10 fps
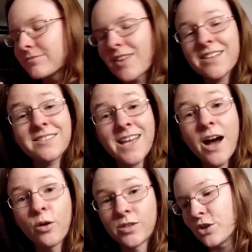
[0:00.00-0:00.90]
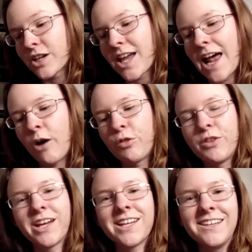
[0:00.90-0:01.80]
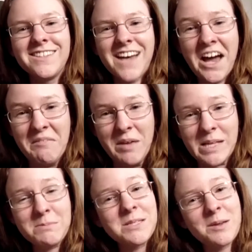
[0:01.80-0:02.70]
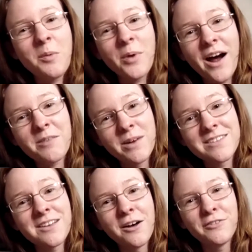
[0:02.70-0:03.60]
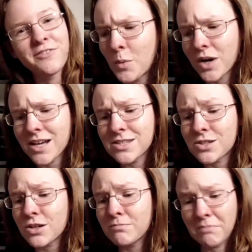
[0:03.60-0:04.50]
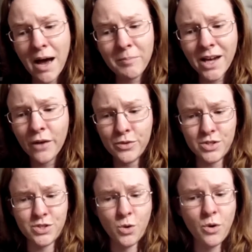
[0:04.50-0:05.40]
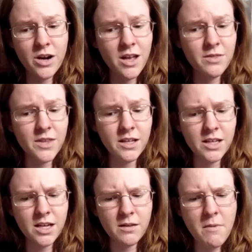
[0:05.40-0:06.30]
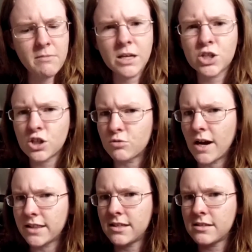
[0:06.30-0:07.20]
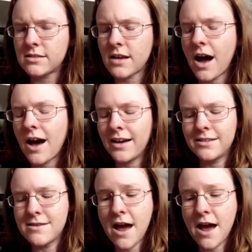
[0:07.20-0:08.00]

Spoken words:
That sound, looking at how thick it is, it makes me so proud of myself. When I started mapping out the story and thinking, maybe I should write this, I